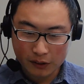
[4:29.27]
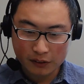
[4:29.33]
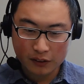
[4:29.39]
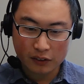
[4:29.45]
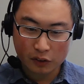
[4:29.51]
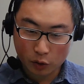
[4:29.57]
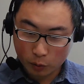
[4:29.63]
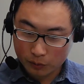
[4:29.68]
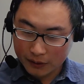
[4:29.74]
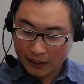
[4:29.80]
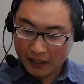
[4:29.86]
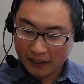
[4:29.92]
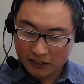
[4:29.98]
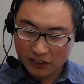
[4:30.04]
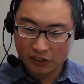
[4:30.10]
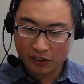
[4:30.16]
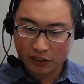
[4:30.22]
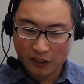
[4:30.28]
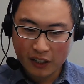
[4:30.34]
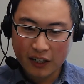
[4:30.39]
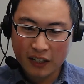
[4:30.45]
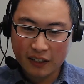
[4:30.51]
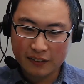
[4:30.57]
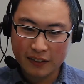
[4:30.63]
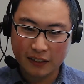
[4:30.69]
that we are
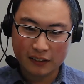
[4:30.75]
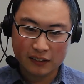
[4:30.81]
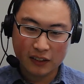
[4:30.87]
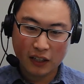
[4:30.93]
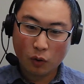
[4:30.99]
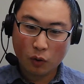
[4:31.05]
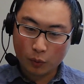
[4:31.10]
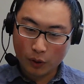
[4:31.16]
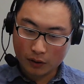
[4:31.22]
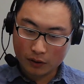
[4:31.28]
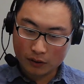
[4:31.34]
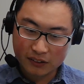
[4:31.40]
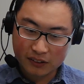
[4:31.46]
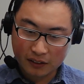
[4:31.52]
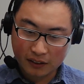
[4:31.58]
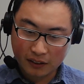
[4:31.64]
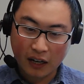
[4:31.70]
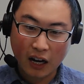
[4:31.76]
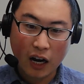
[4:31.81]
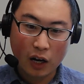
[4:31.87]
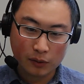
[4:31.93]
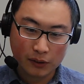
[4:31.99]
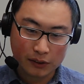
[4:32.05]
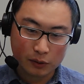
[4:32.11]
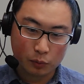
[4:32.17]
studying how this would affect in a
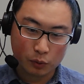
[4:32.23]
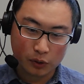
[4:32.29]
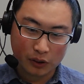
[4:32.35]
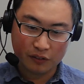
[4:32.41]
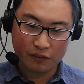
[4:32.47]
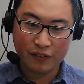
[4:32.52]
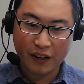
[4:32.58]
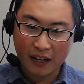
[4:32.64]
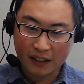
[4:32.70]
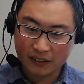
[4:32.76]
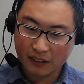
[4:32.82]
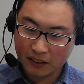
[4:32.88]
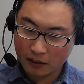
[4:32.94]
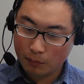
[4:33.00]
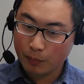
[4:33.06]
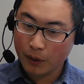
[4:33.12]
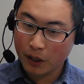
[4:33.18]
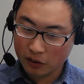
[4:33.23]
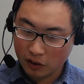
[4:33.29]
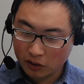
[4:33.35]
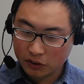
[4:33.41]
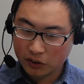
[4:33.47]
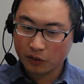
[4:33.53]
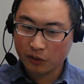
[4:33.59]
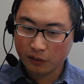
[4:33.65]
biological environment and
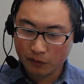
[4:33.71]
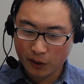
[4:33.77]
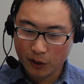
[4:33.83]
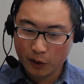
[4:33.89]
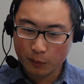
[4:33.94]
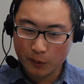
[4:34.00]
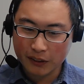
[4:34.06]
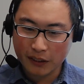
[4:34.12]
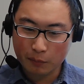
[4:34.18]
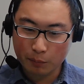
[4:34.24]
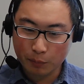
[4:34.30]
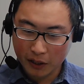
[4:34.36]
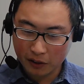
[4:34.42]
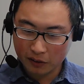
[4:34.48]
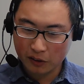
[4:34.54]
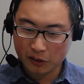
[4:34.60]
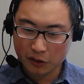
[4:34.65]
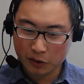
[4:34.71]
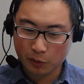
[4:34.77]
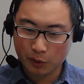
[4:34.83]
biological related questions.